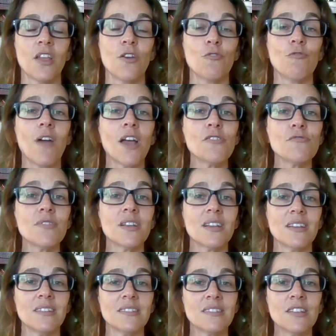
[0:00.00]
Rather than
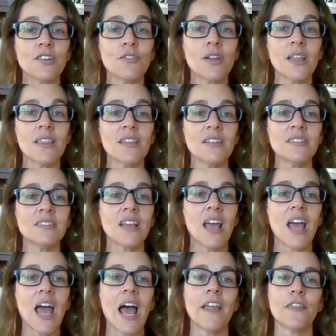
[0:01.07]
considering this
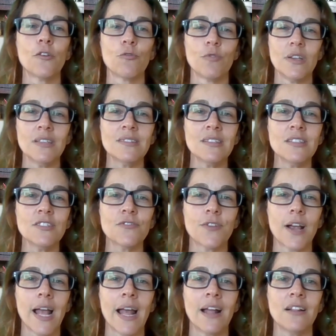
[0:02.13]
and the reasons for
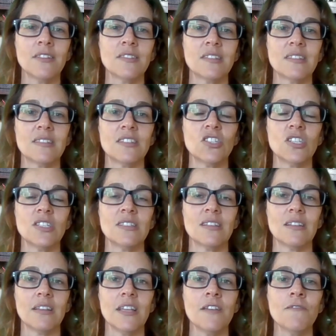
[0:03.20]
Hale's decision to
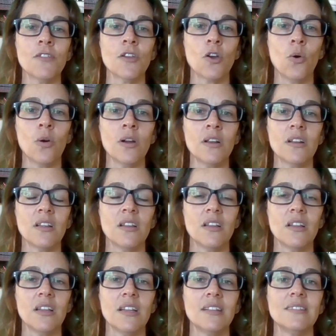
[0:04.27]
leave the court,
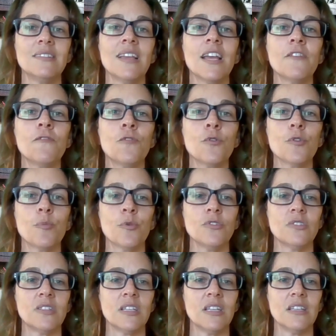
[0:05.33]
Danforth
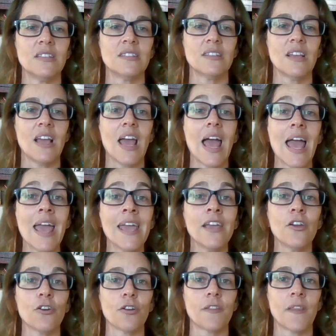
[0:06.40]
proceeds,
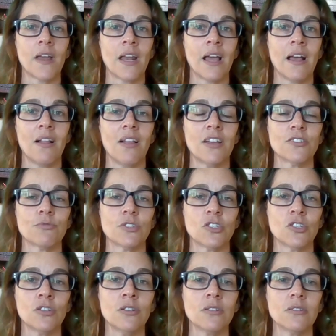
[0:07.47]
angered that Hale has
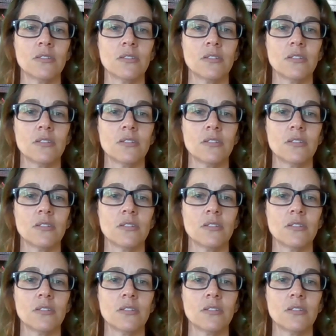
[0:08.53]
returned.